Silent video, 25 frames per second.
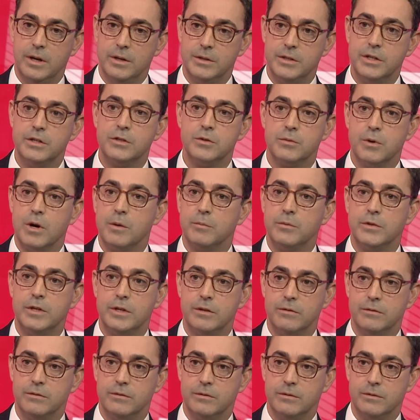
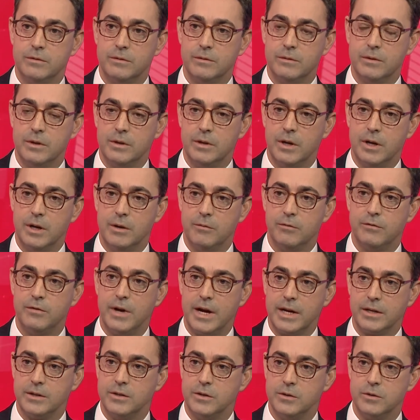disruptive
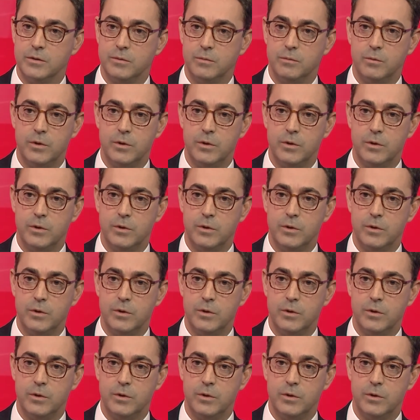factors